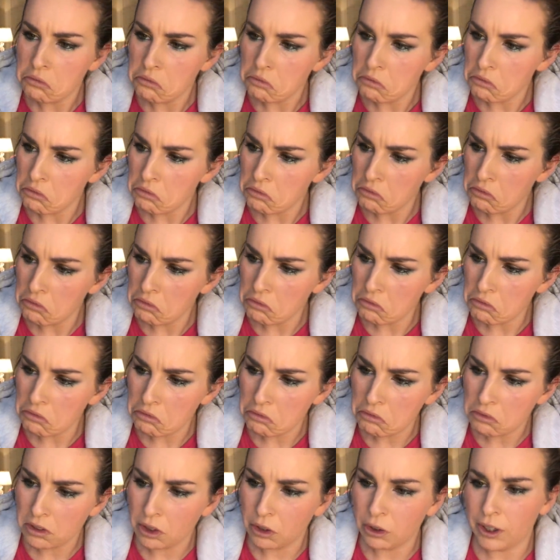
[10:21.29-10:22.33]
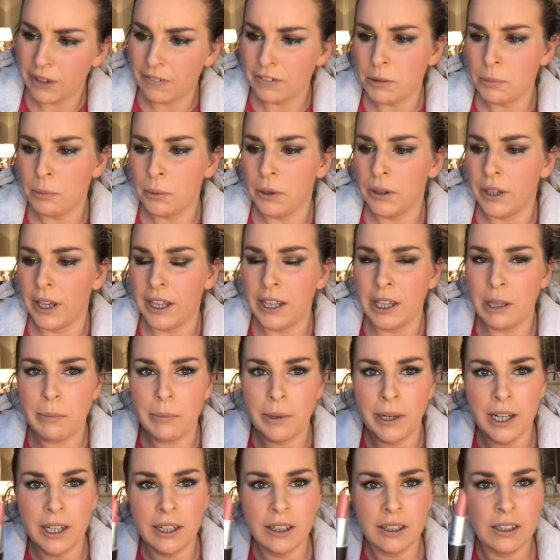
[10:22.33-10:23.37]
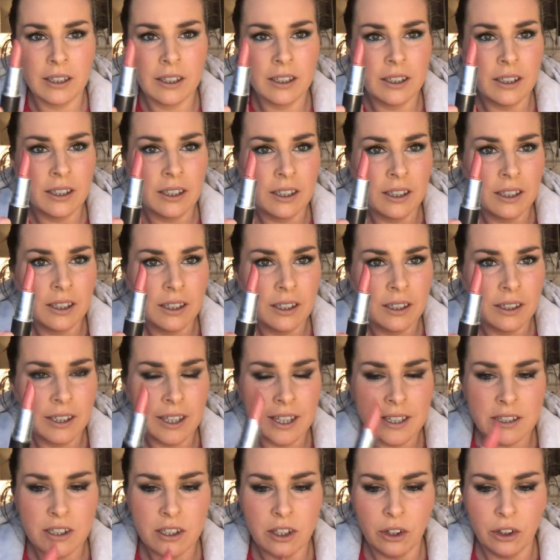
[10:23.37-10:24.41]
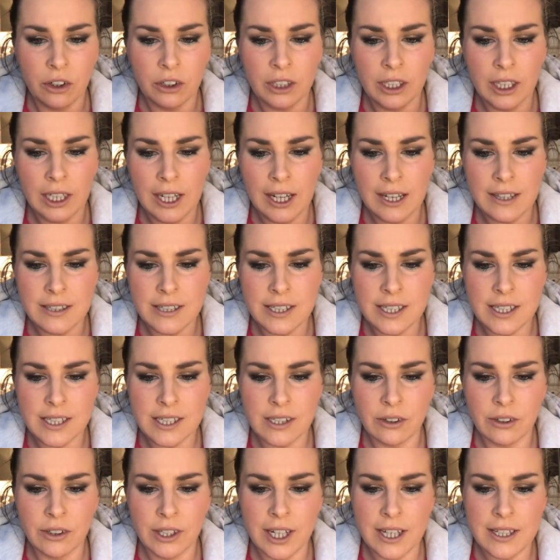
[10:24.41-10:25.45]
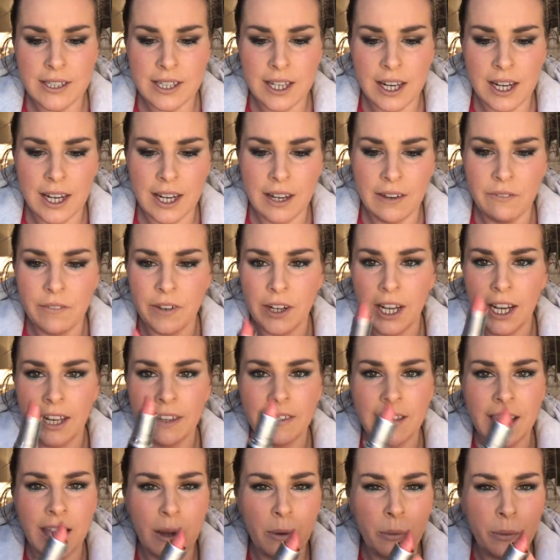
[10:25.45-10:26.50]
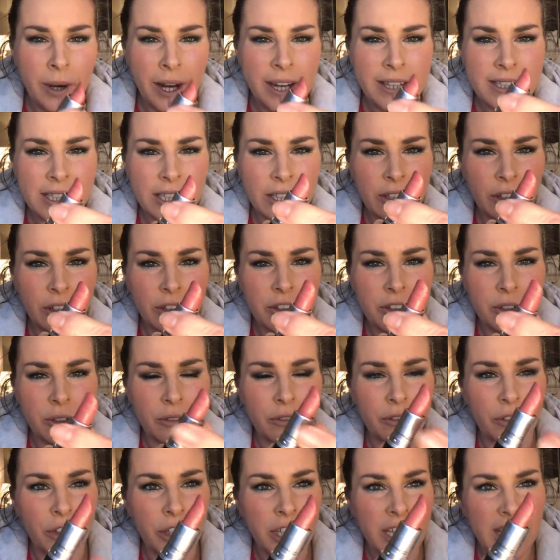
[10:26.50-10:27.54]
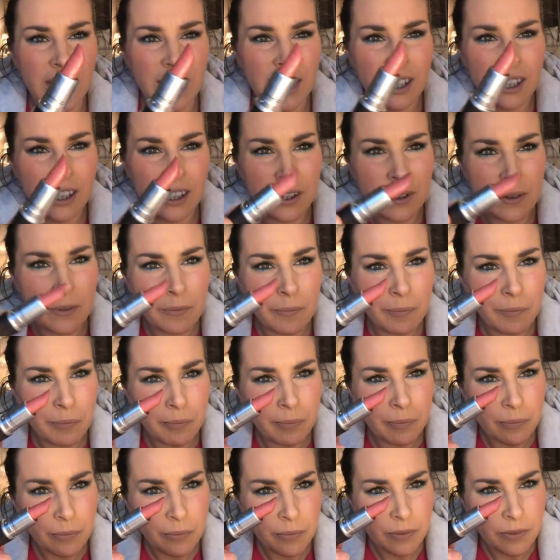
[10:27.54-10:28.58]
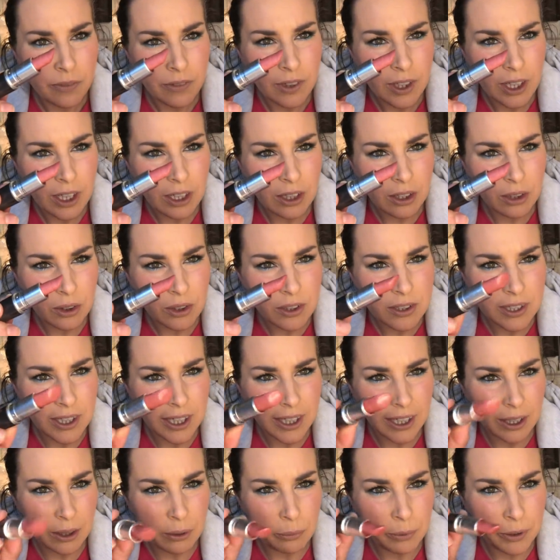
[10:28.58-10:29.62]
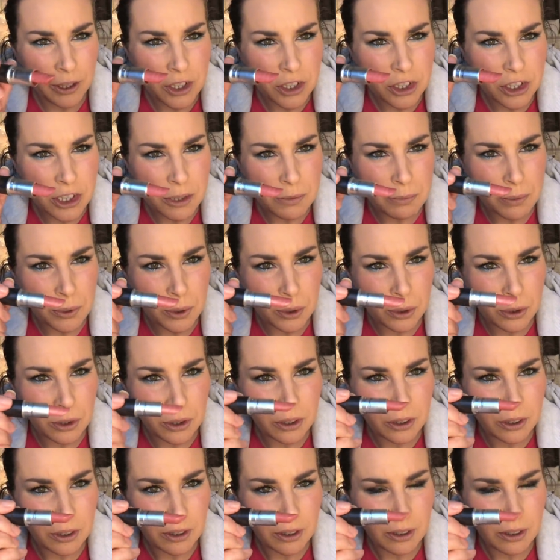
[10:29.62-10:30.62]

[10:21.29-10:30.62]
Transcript: I'm going to have to put that in the bin. That's not going to last, is it? Unless I leave it like that. Why has it gone so funny? It looks like a witch's boot.